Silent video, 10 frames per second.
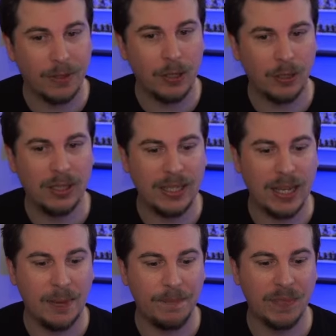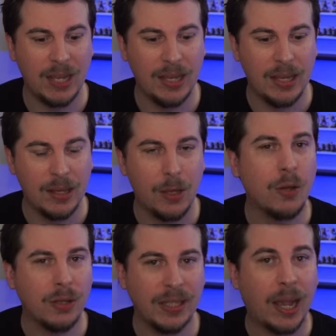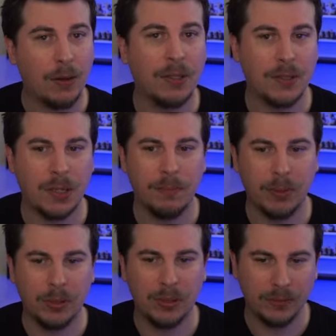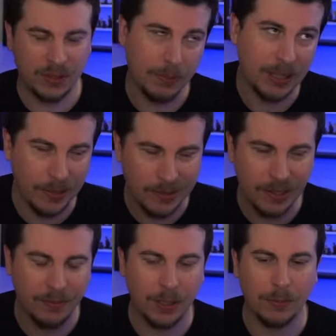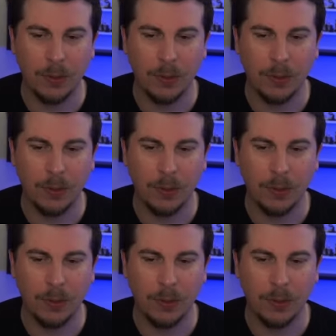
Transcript: early characters on board, obviously mainly the Sapphire